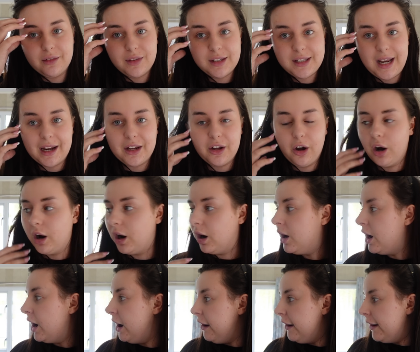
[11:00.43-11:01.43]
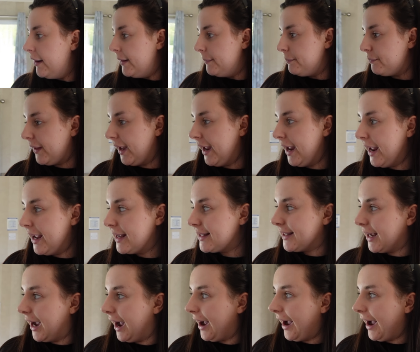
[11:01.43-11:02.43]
of the decor. It is,